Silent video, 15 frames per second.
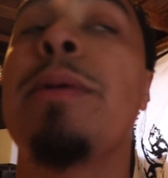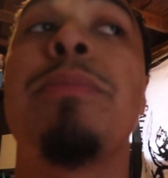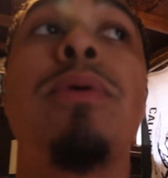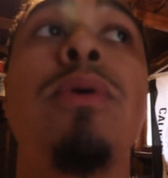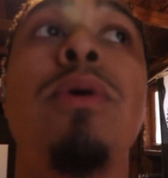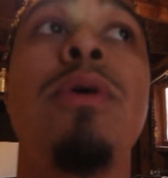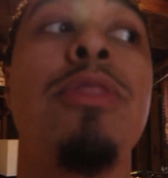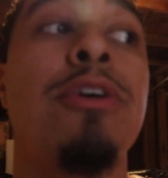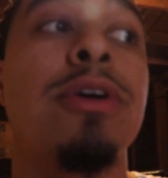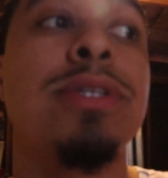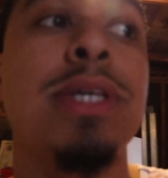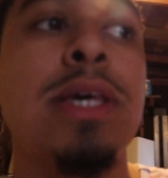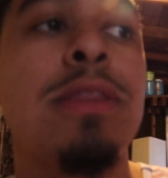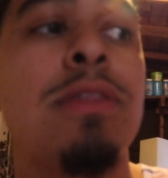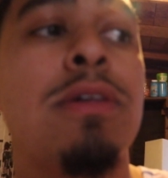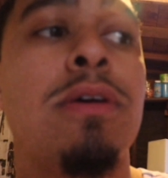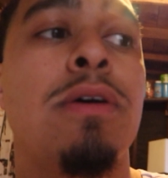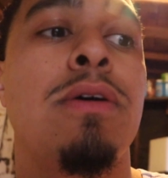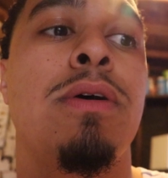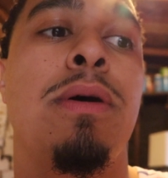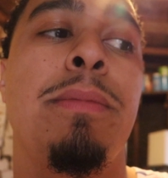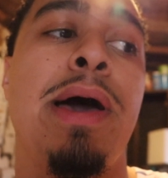April 13th,
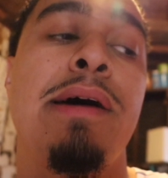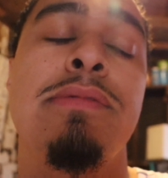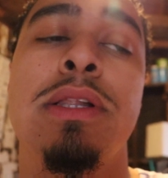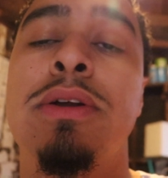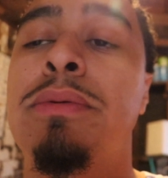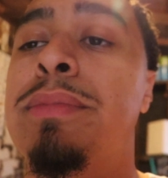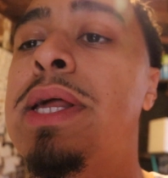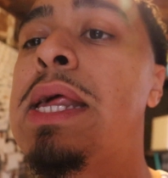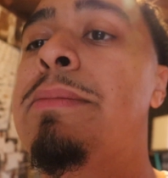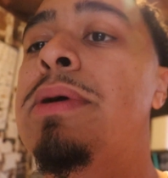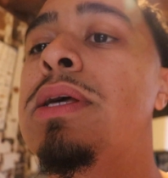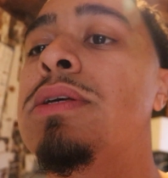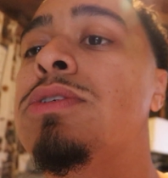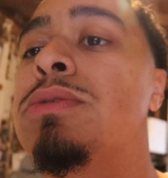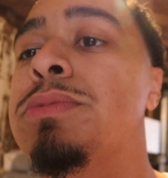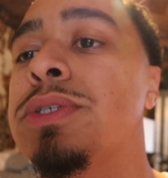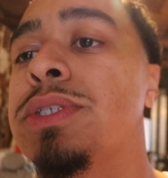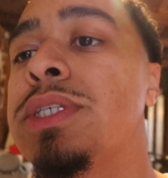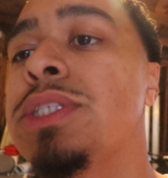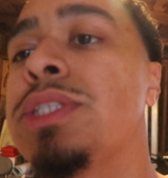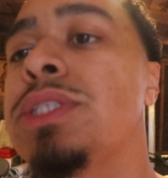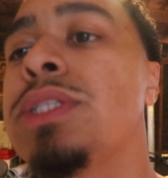I'm gonna have a little mini meet,
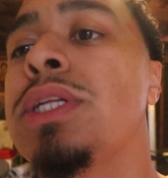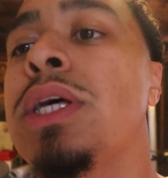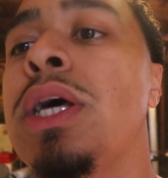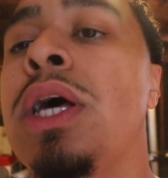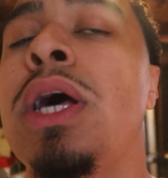Superstition.